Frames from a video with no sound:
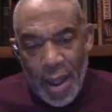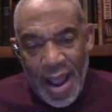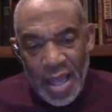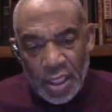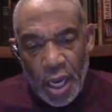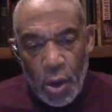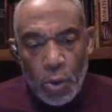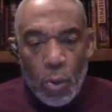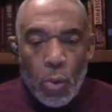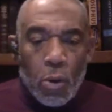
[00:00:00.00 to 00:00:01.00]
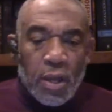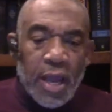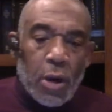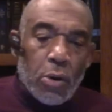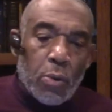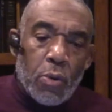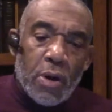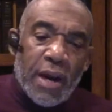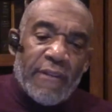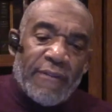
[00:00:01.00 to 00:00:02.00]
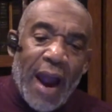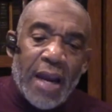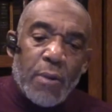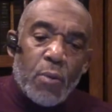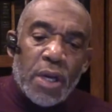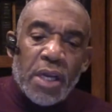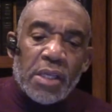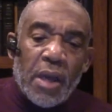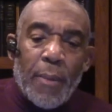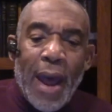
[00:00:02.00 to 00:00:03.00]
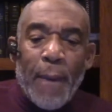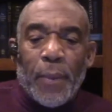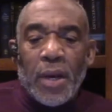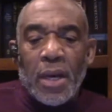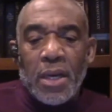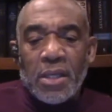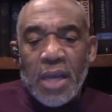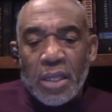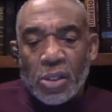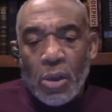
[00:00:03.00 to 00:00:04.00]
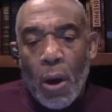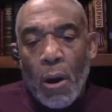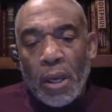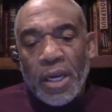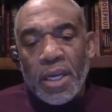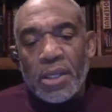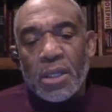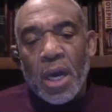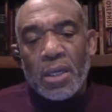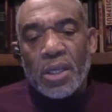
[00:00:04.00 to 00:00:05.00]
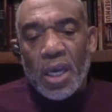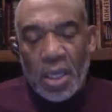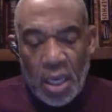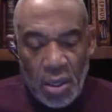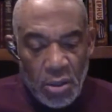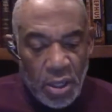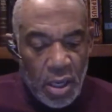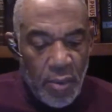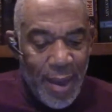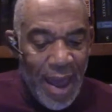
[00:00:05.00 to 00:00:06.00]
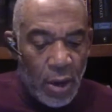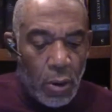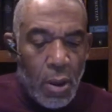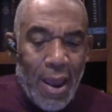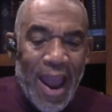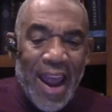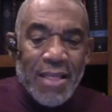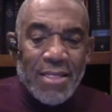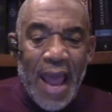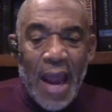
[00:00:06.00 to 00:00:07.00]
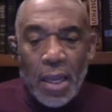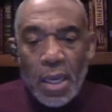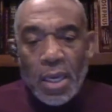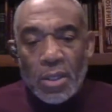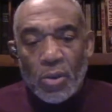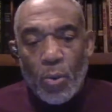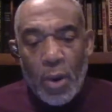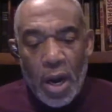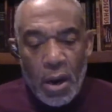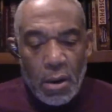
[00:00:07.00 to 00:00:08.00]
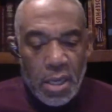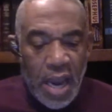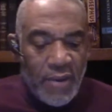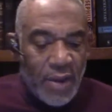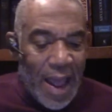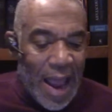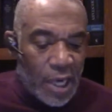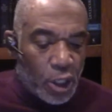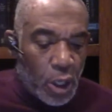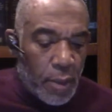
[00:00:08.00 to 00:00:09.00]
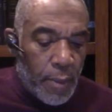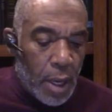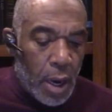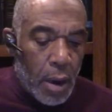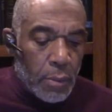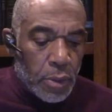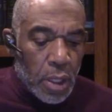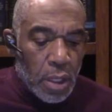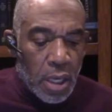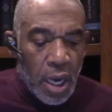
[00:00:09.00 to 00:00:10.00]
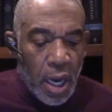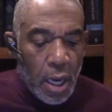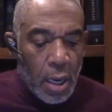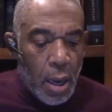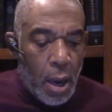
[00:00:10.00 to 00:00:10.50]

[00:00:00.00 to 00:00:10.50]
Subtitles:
as they go to war, and they fight, and what ends up happening is that Saul and his sons get killed in the battle. And that is where David actually becomes the king.